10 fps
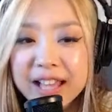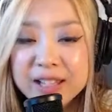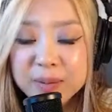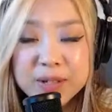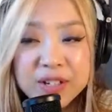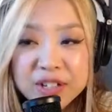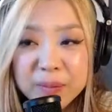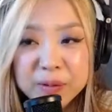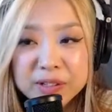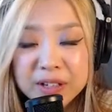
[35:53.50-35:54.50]
Especially
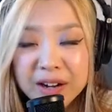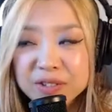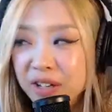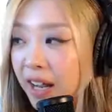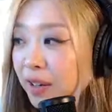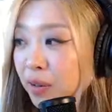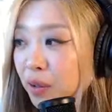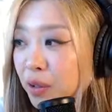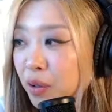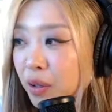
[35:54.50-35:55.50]
Japanese culture, I don't
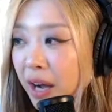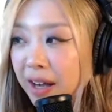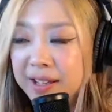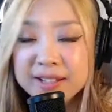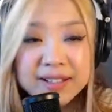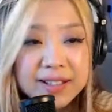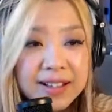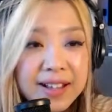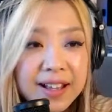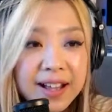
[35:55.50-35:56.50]
know you guys.
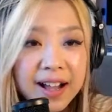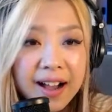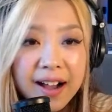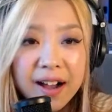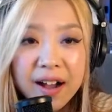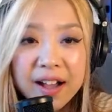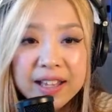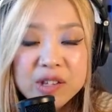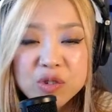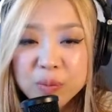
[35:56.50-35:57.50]

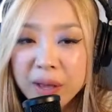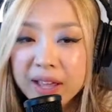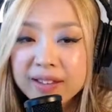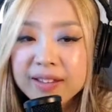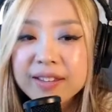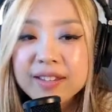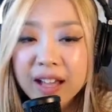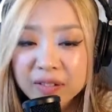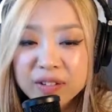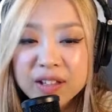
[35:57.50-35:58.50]
In Japan,
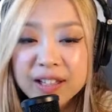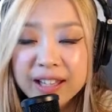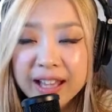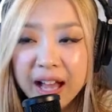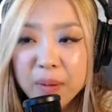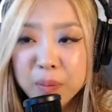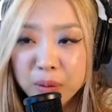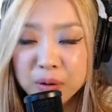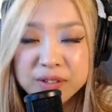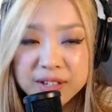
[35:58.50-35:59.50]
definitely
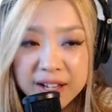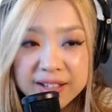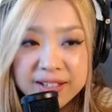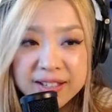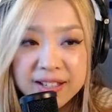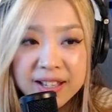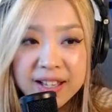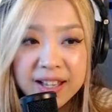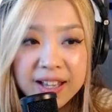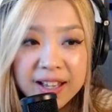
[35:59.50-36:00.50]
apologize
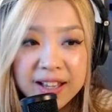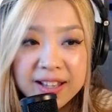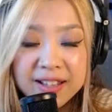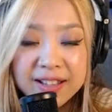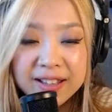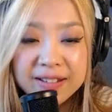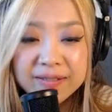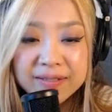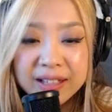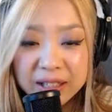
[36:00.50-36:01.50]
that
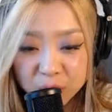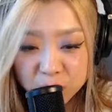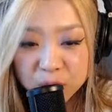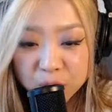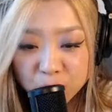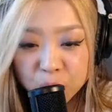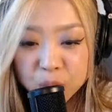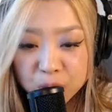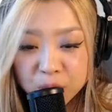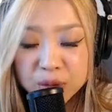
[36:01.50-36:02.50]
you
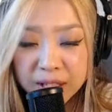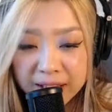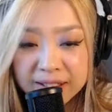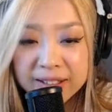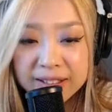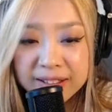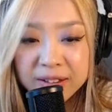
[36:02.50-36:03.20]
did.